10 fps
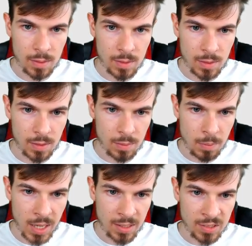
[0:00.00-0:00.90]
Make
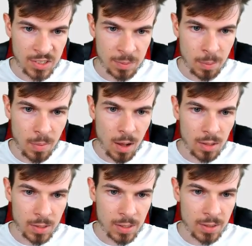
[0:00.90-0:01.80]
this
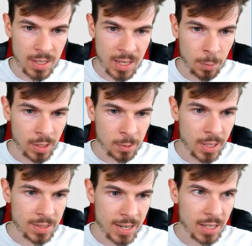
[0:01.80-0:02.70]
smaller, and I want to create
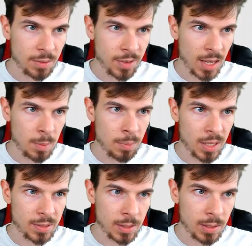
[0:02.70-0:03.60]
kind of a
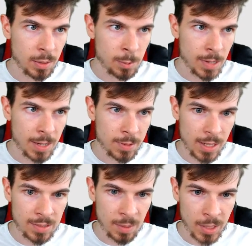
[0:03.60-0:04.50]
button around it.
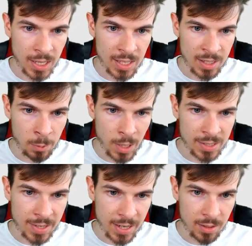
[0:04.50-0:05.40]
So I'm going to get the
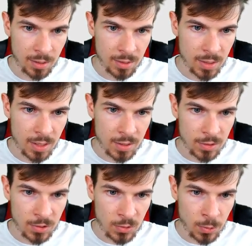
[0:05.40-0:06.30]
rectangle,
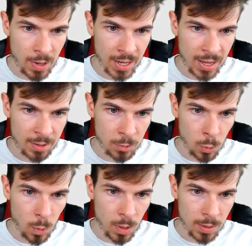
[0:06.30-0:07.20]
just drag out
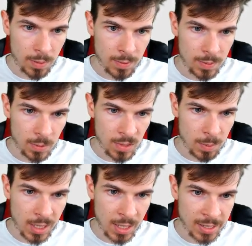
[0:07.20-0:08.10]
one, so something
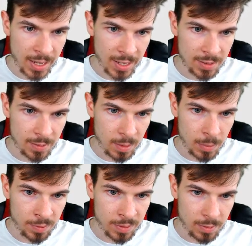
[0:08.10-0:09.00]
like that, above
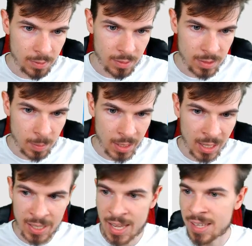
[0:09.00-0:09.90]
something like
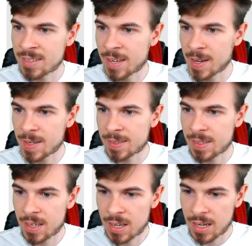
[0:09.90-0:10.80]
that size.
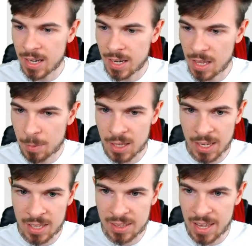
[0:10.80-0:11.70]
And I'm going to
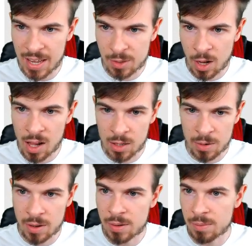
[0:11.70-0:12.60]
get that color
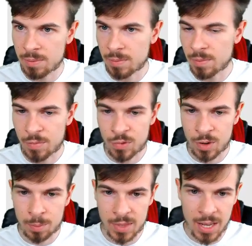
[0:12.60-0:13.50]
from
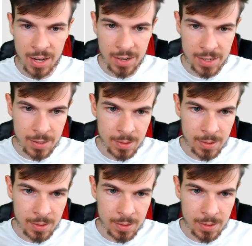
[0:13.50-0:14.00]
there.